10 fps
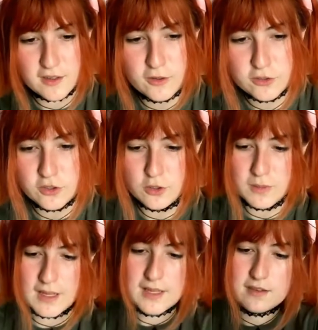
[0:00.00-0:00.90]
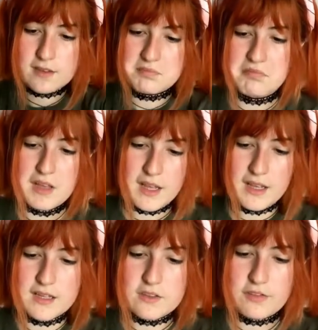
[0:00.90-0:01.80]
costume. It's
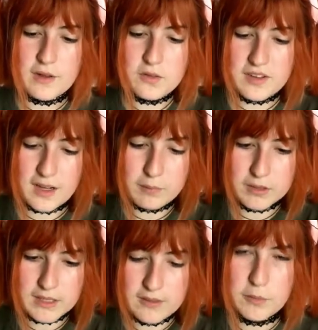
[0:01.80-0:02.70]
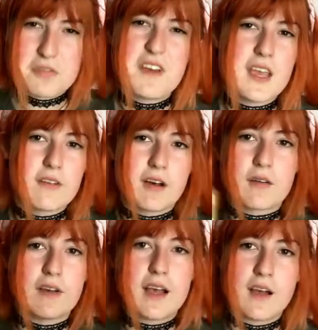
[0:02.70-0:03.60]
velvet, I believe, or fake
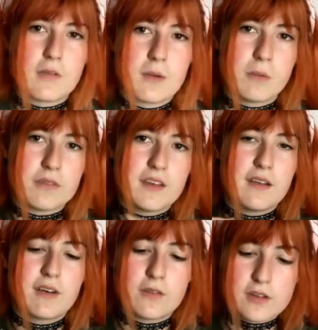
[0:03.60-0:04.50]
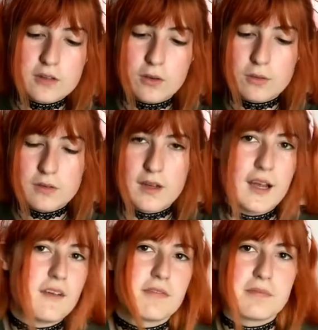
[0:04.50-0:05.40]
velvet. I can't remember what fake velvet's called. I
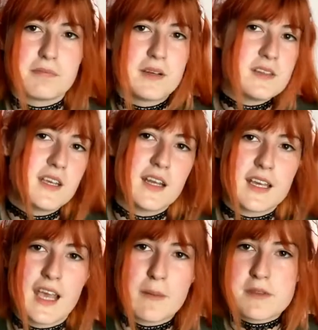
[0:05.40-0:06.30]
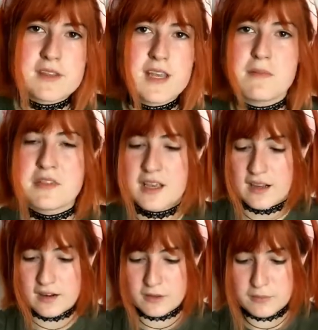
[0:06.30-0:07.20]
have my Sienna cape's the same thing.
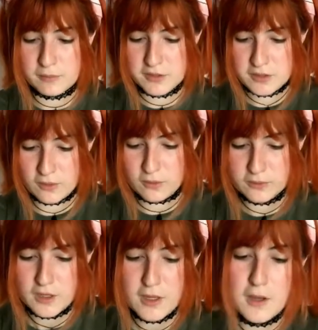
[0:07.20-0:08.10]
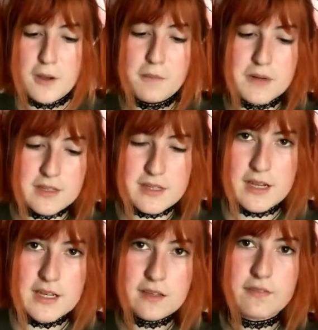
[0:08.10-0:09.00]
I can't remember what it's called. But it's
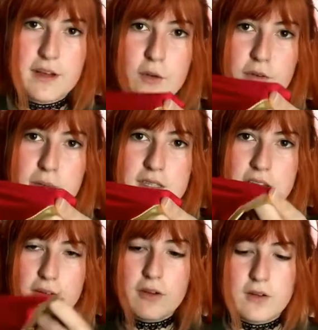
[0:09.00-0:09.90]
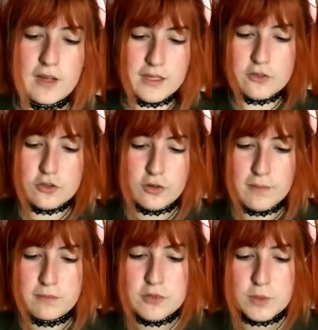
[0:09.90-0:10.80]
nice velvet material, and it's
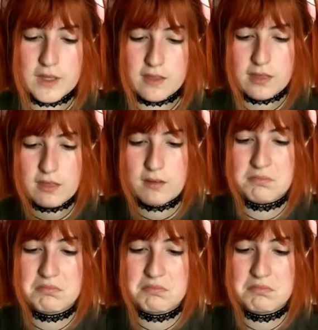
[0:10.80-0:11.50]
trimmed with